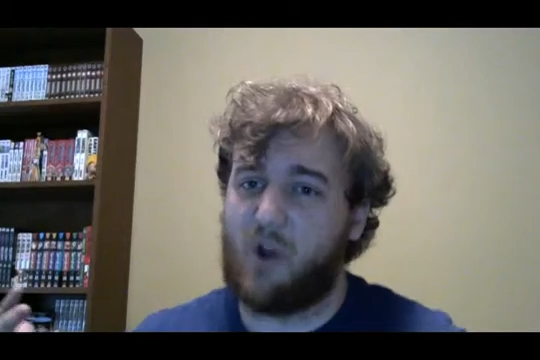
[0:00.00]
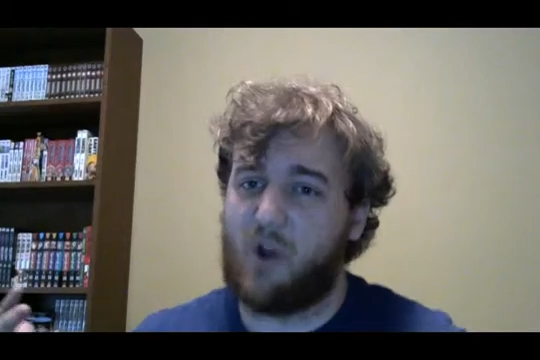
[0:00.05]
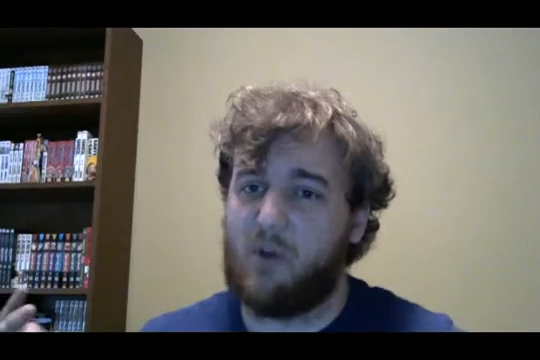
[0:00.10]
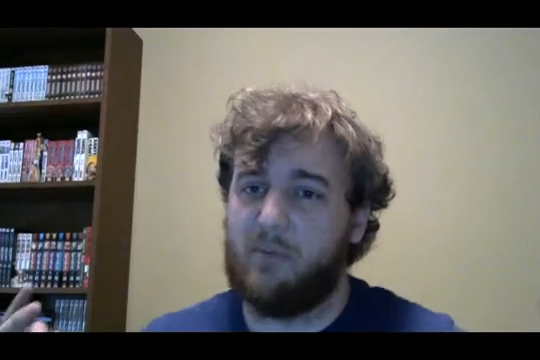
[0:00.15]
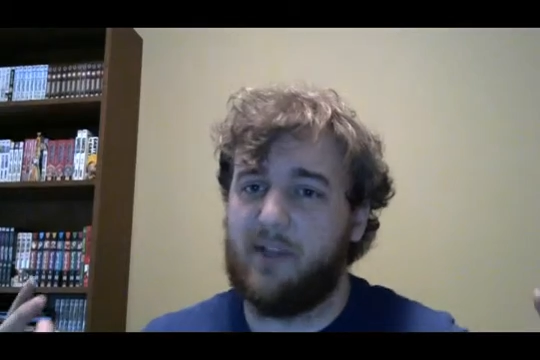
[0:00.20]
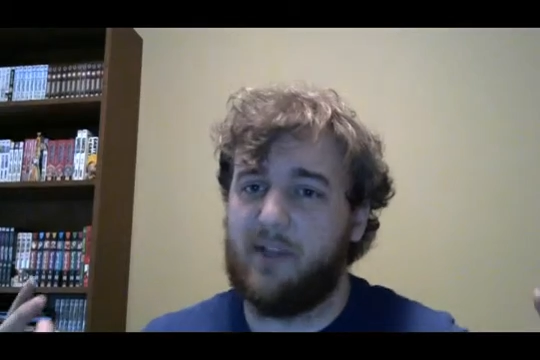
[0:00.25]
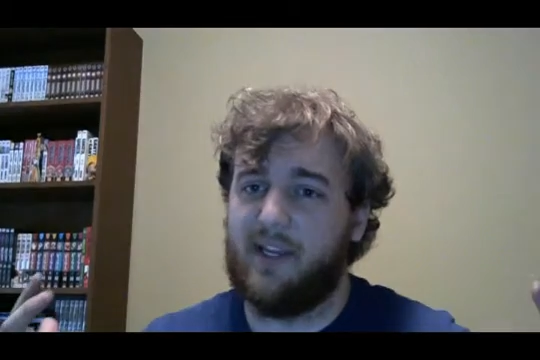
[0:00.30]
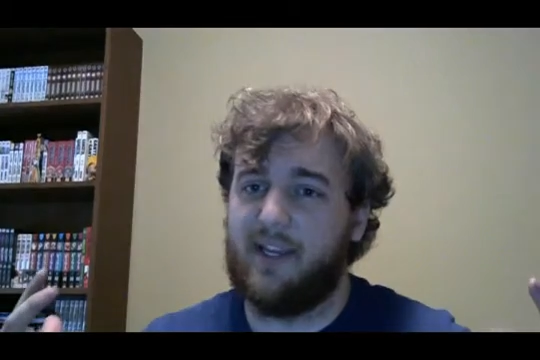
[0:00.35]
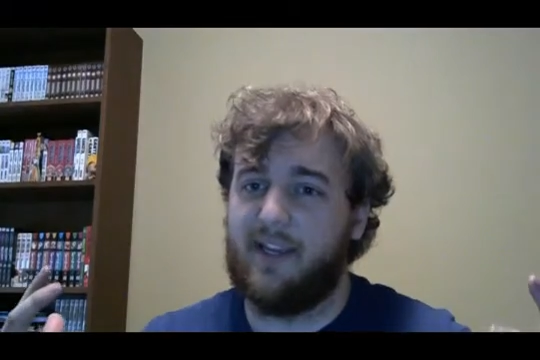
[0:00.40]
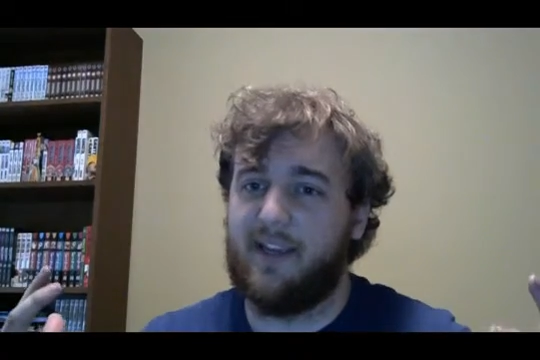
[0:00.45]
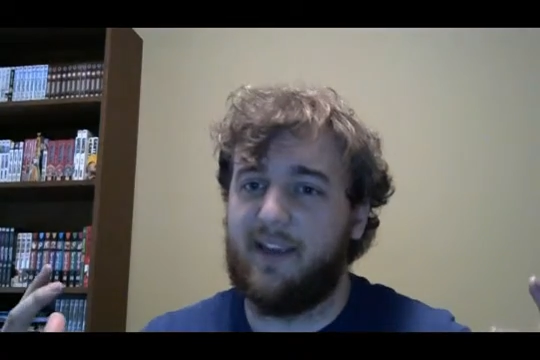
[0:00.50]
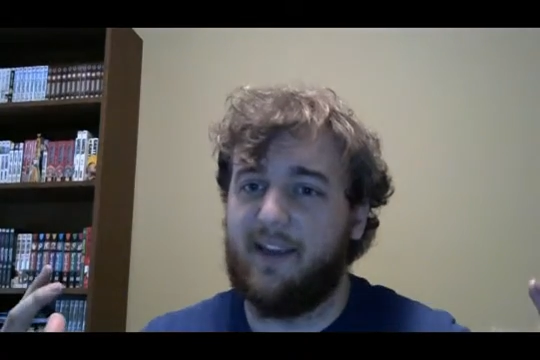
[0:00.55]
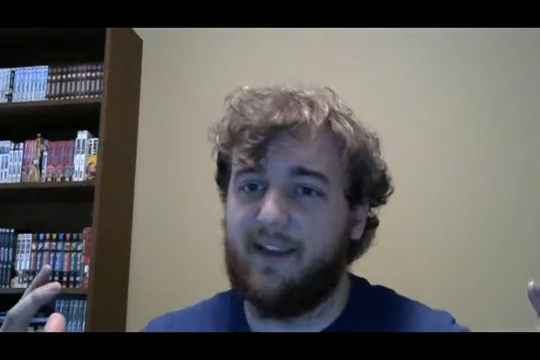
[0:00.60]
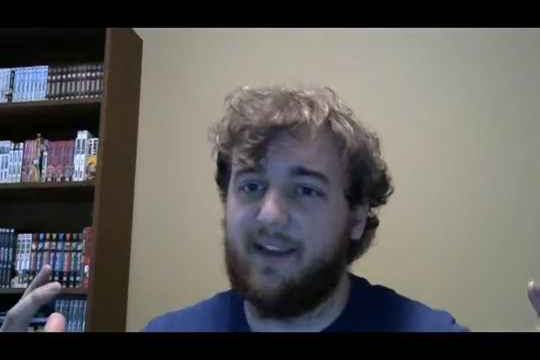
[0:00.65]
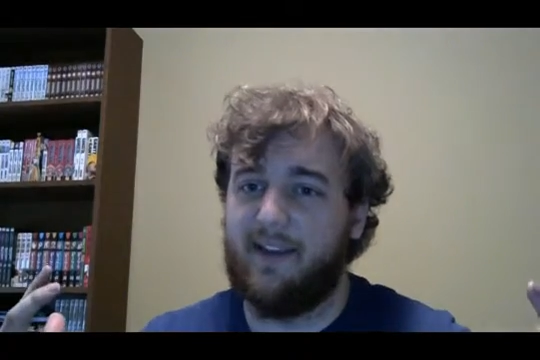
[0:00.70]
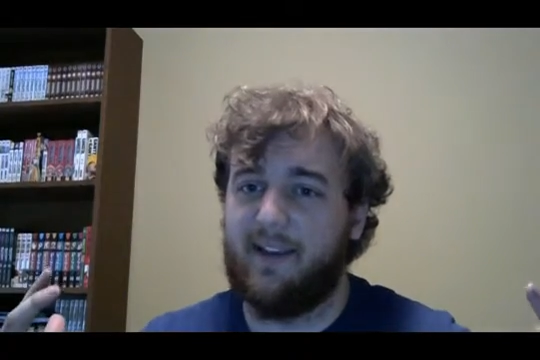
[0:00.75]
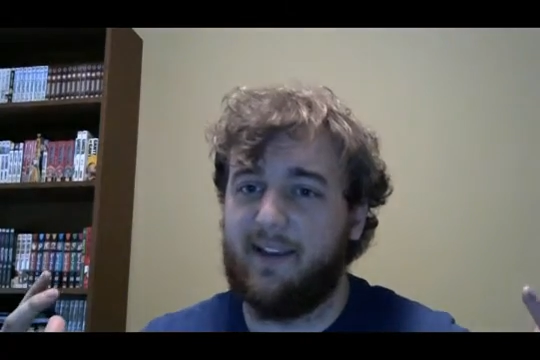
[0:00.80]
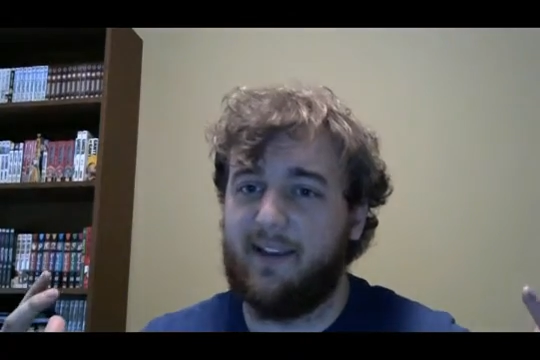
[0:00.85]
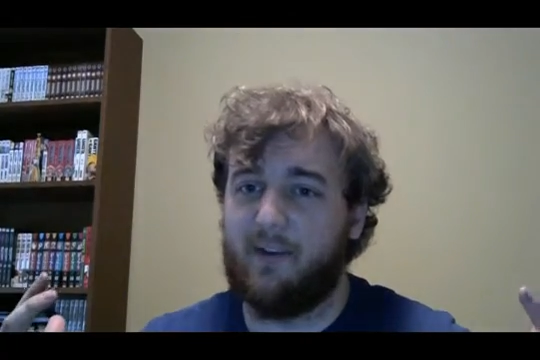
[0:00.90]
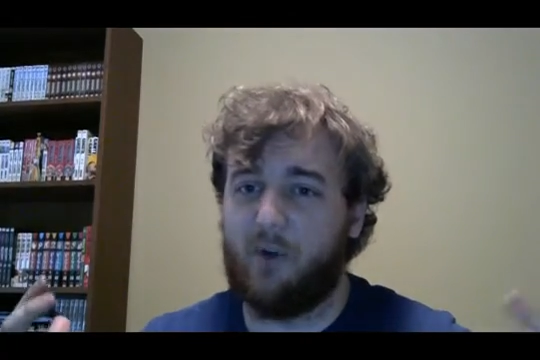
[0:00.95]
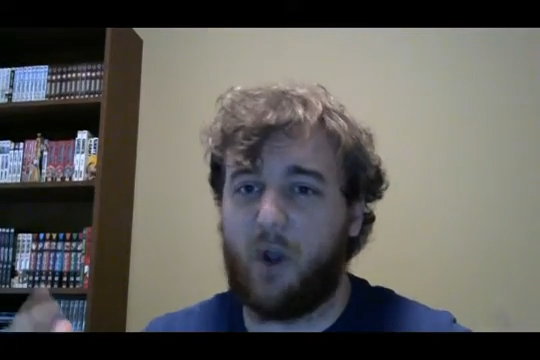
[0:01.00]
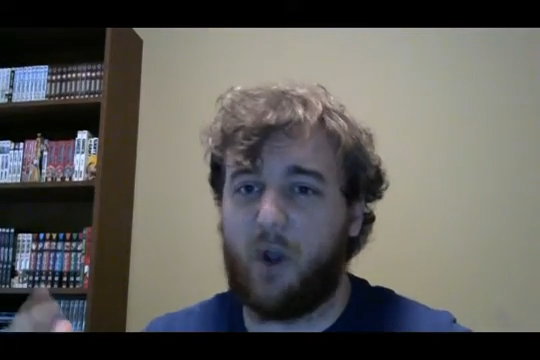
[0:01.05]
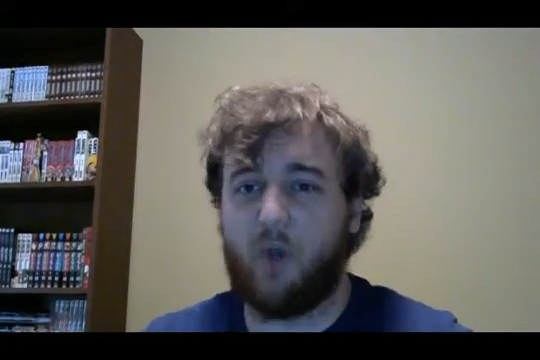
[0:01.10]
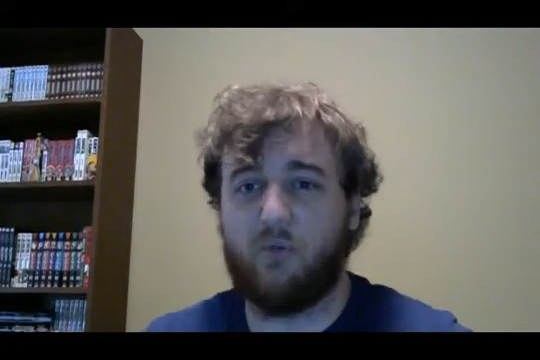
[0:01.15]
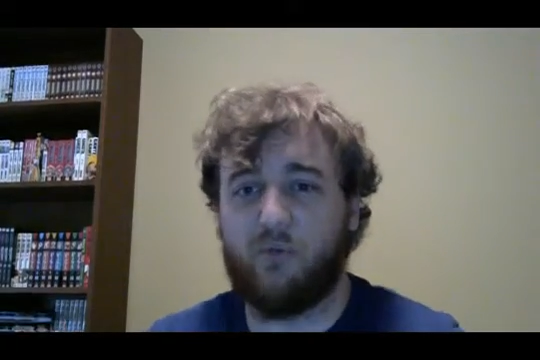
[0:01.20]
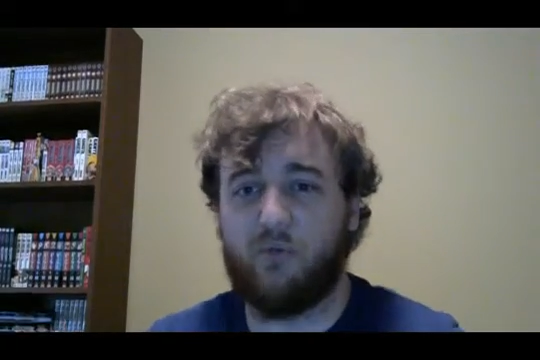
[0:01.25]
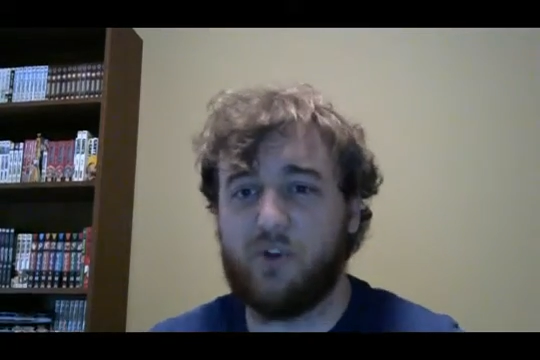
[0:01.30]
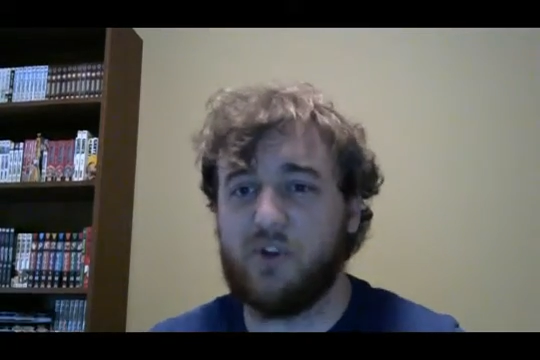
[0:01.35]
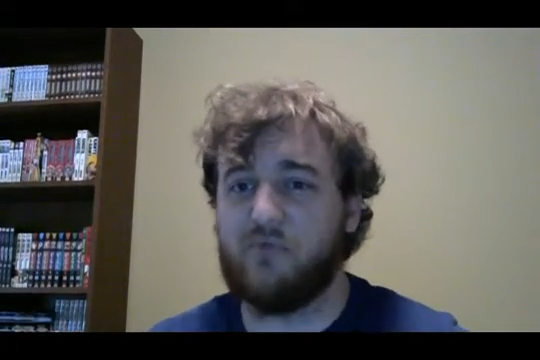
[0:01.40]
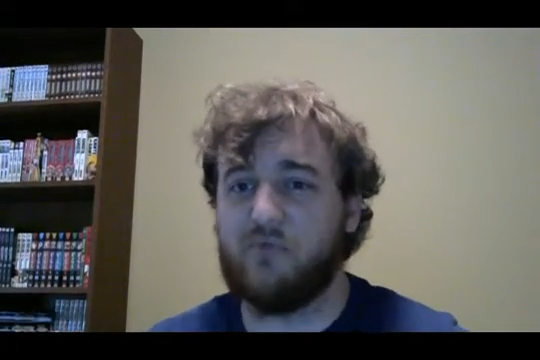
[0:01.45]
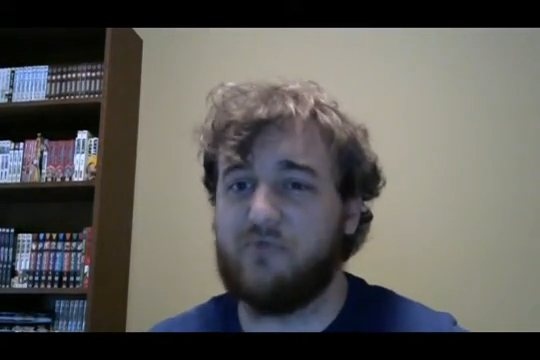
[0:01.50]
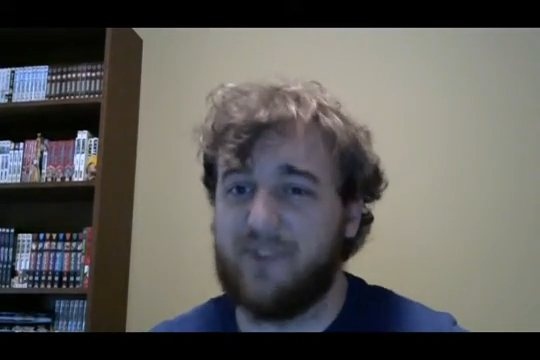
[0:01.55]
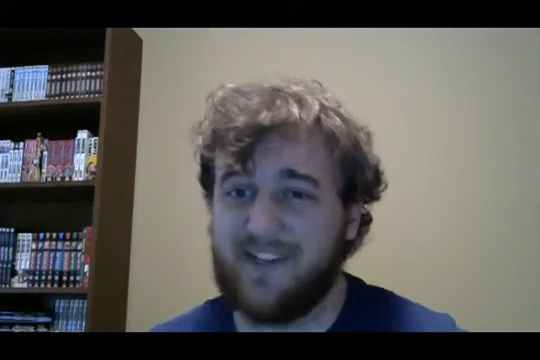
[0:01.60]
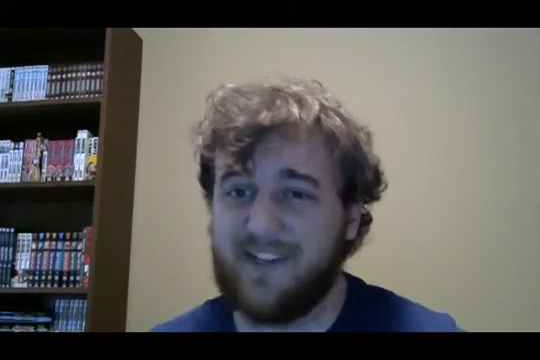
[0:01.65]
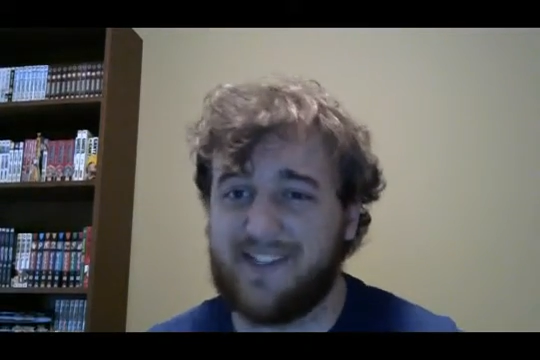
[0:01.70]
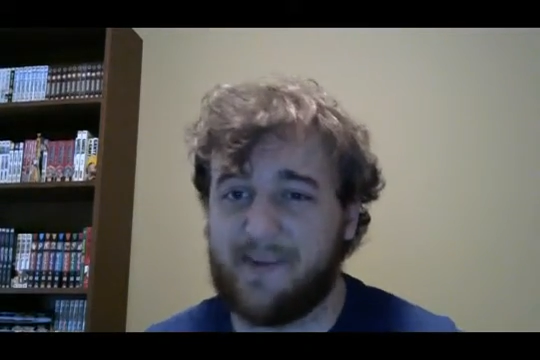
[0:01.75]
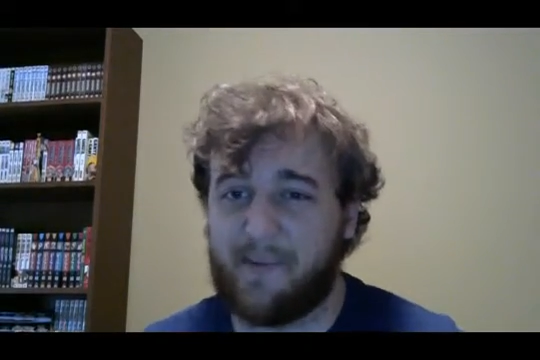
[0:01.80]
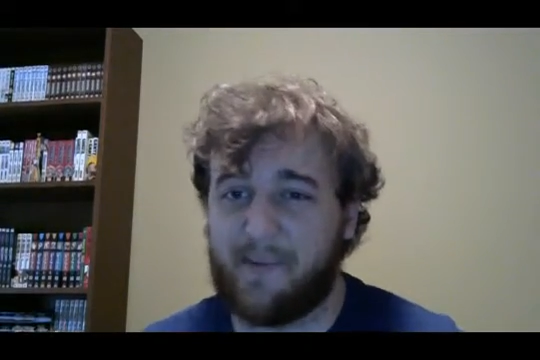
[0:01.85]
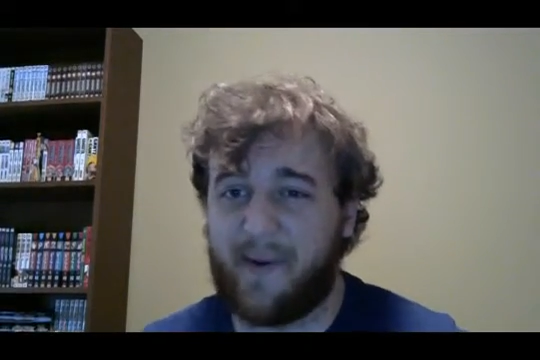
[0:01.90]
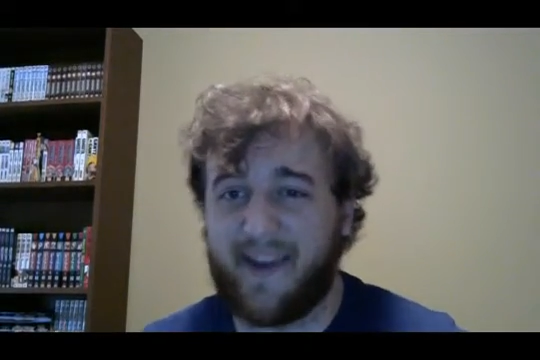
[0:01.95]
probably a good reason